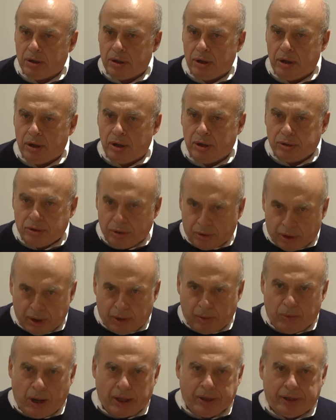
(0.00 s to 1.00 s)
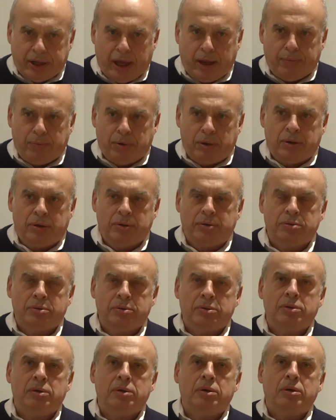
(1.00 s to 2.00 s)
to the one table.
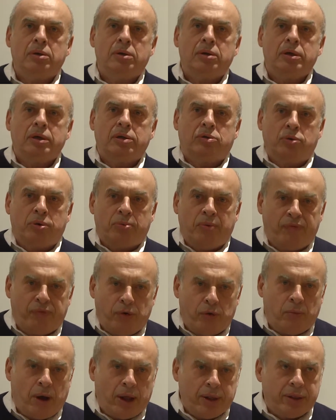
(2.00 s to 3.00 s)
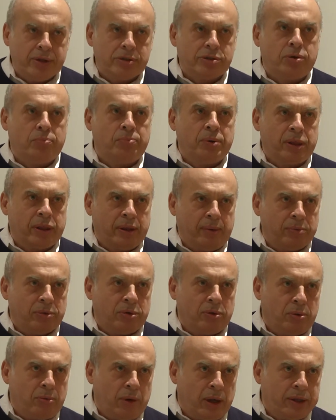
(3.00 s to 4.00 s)
It took me a few months to bring them
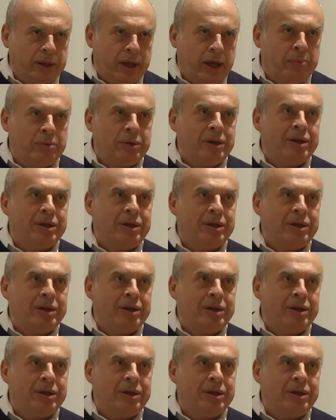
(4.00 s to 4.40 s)
to one table.